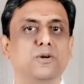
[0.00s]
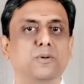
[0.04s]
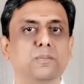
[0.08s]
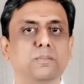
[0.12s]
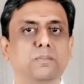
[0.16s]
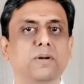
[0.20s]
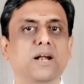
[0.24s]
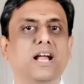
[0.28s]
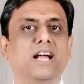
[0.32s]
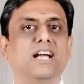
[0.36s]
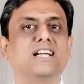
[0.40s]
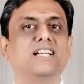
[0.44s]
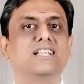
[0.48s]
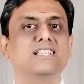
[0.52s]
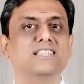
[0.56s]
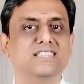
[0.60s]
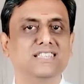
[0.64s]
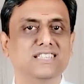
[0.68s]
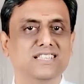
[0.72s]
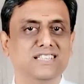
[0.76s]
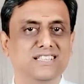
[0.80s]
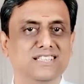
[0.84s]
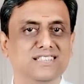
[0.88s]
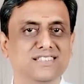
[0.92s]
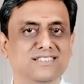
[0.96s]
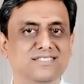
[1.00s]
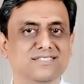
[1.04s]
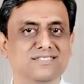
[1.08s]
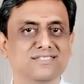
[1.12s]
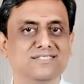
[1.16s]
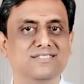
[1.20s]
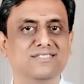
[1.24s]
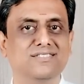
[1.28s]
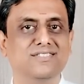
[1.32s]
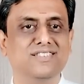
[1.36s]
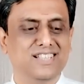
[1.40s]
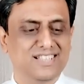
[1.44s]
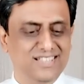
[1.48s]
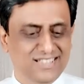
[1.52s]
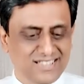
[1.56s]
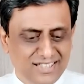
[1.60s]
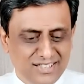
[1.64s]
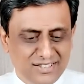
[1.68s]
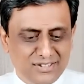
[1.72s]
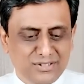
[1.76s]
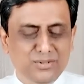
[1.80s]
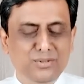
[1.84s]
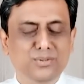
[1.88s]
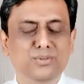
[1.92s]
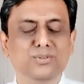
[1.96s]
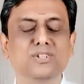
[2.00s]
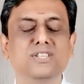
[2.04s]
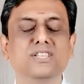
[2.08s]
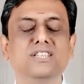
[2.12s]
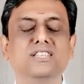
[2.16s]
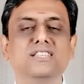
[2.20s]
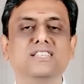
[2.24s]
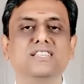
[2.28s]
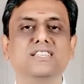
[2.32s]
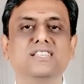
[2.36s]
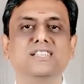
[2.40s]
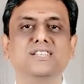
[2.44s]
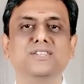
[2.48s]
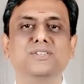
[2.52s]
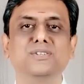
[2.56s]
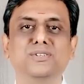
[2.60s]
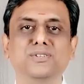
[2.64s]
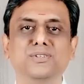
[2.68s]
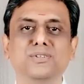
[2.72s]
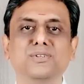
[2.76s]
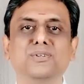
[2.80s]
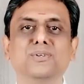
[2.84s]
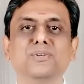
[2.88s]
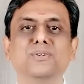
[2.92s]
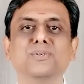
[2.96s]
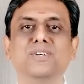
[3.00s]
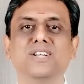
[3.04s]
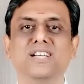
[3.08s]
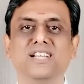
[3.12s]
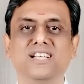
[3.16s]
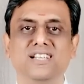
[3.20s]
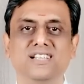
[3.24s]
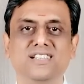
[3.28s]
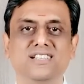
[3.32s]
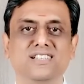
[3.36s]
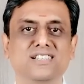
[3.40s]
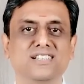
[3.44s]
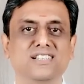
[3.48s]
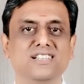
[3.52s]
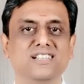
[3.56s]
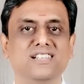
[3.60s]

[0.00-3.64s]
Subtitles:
to practice it. When he says do this, you should do it.